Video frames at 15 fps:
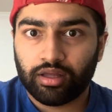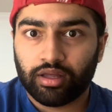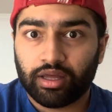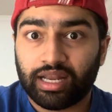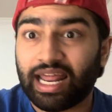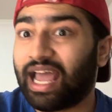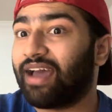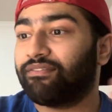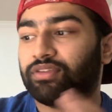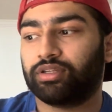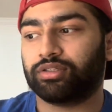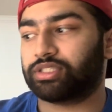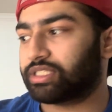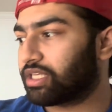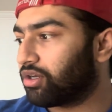and I have the
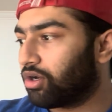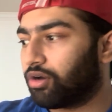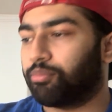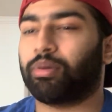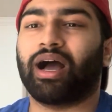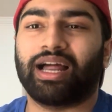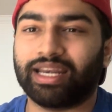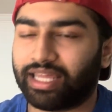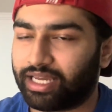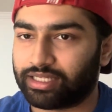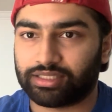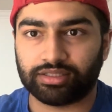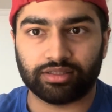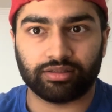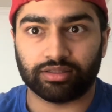skill of
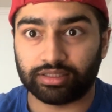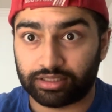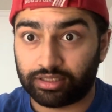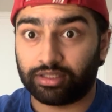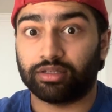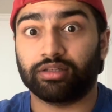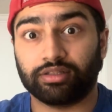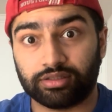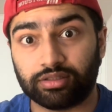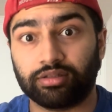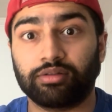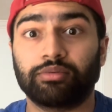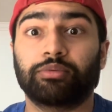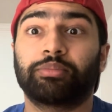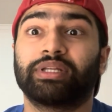podcasting, I'd say.
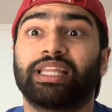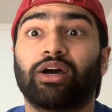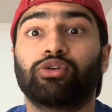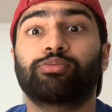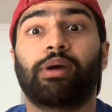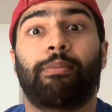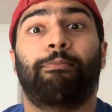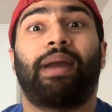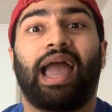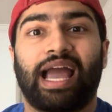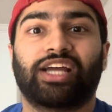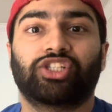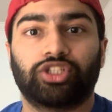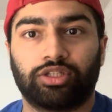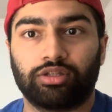But that was my
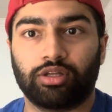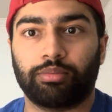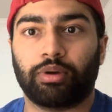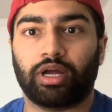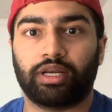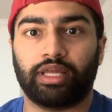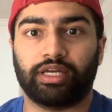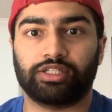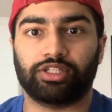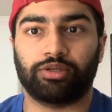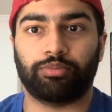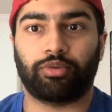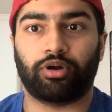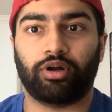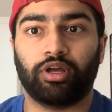passion, the podcasting
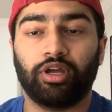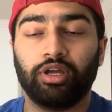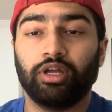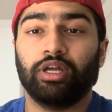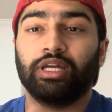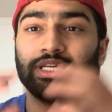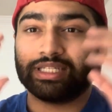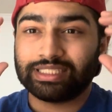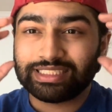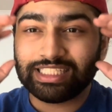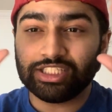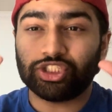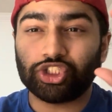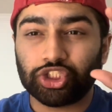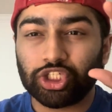part.
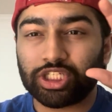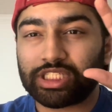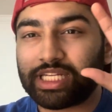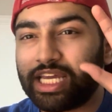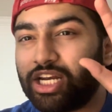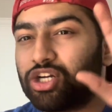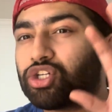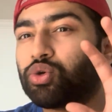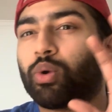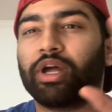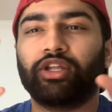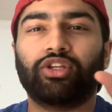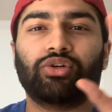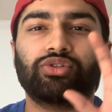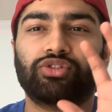See, just
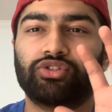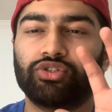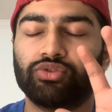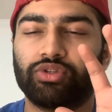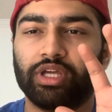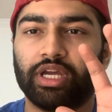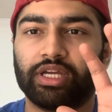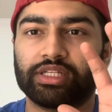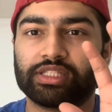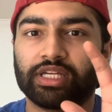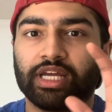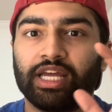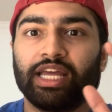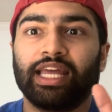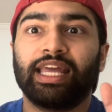intertwining those two things
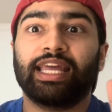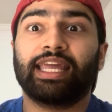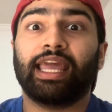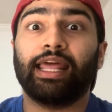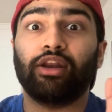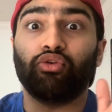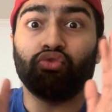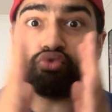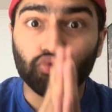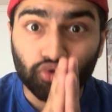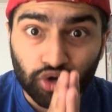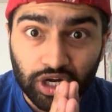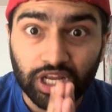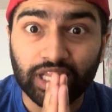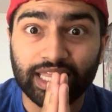can
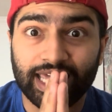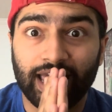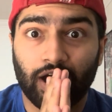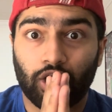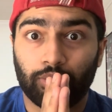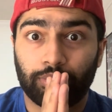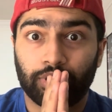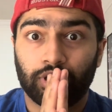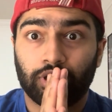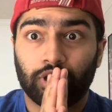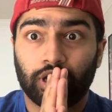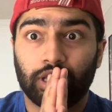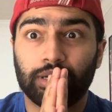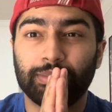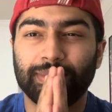really help
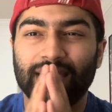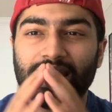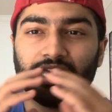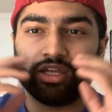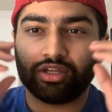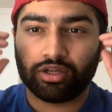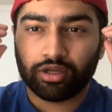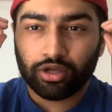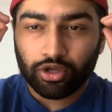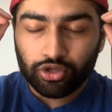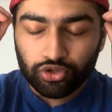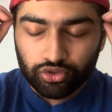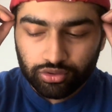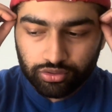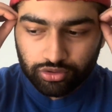and make
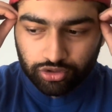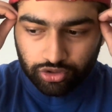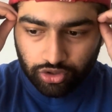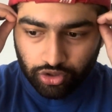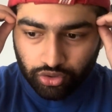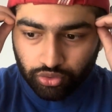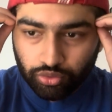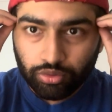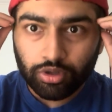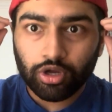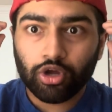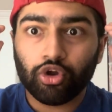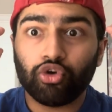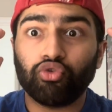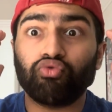you
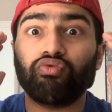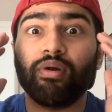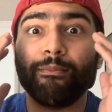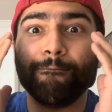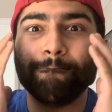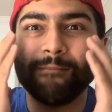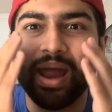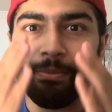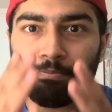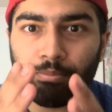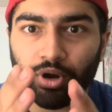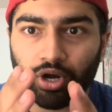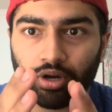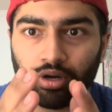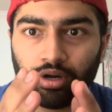remember